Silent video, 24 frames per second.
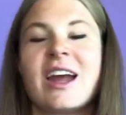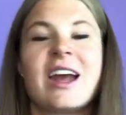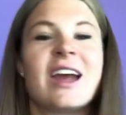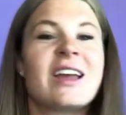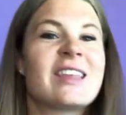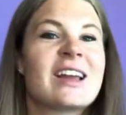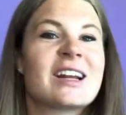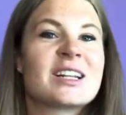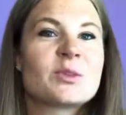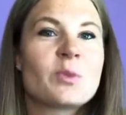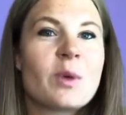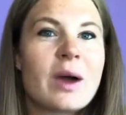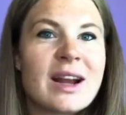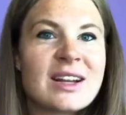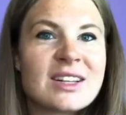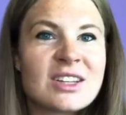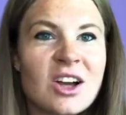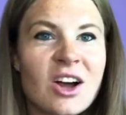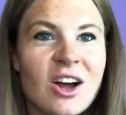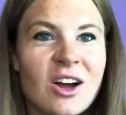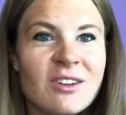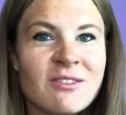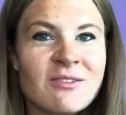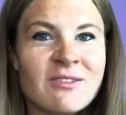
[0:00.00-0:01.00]
And that's why it's
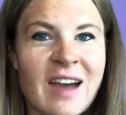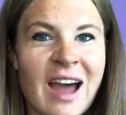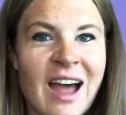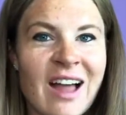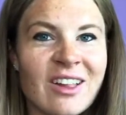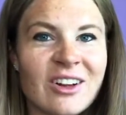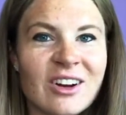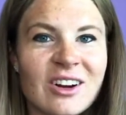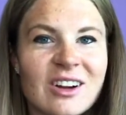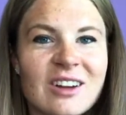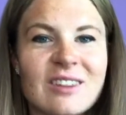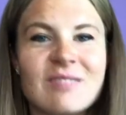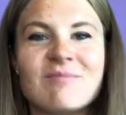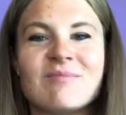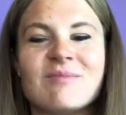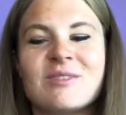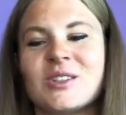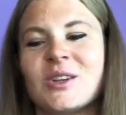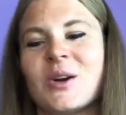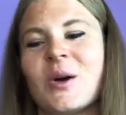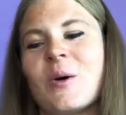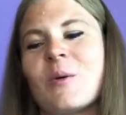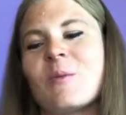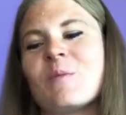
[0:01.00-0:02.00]
called Valor.
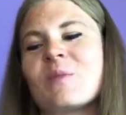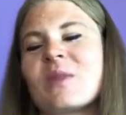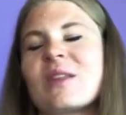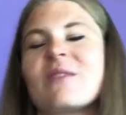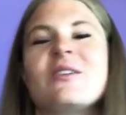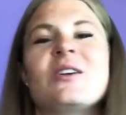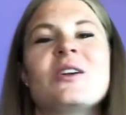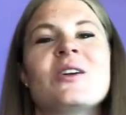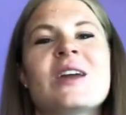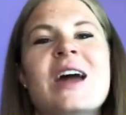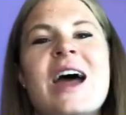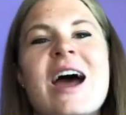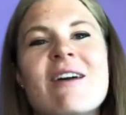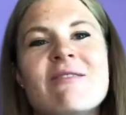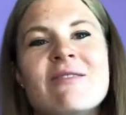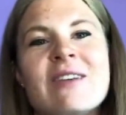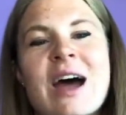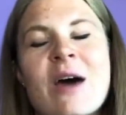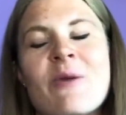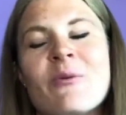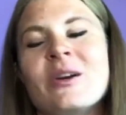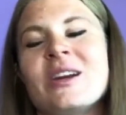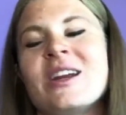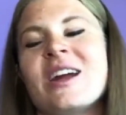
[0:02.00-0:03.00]
So if you don't have
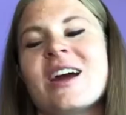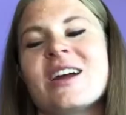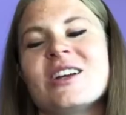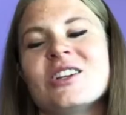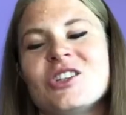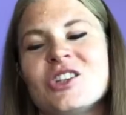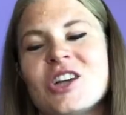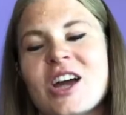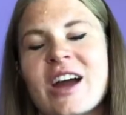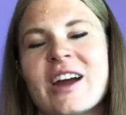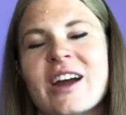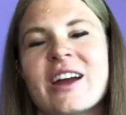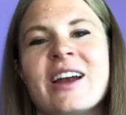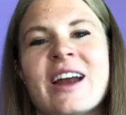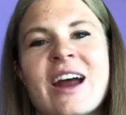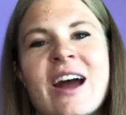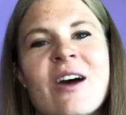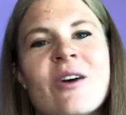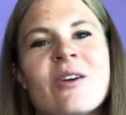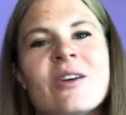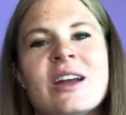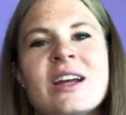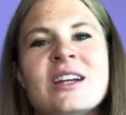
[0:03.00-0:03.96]
that one yet, check it out.